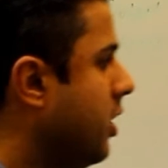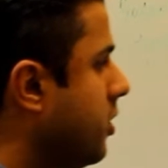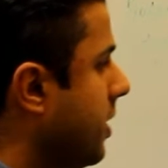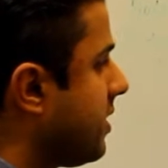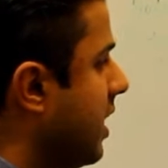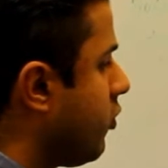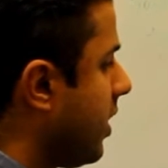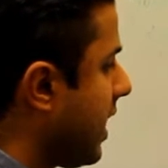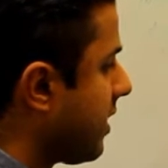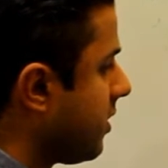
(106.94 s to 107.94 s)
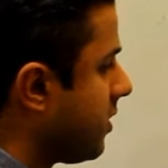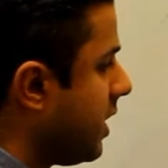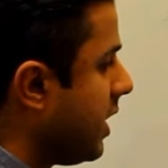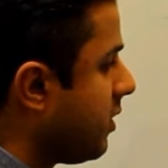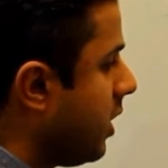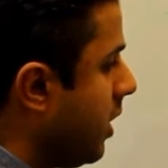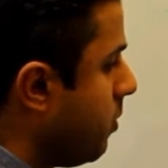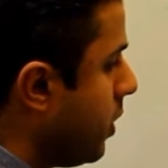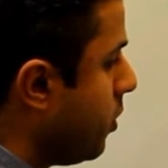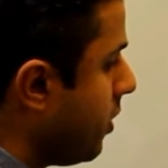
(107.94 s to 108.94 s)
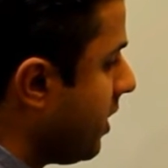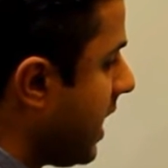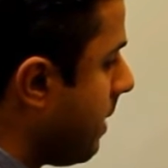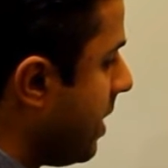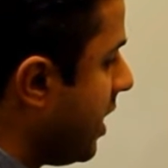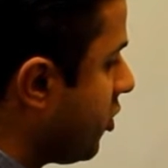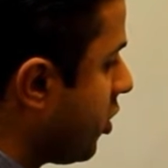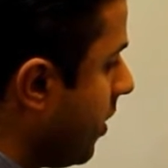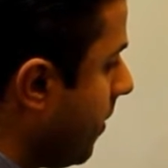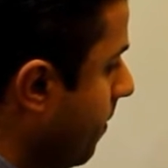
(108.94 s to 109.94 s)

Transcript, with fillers: So eccentric exercise will damage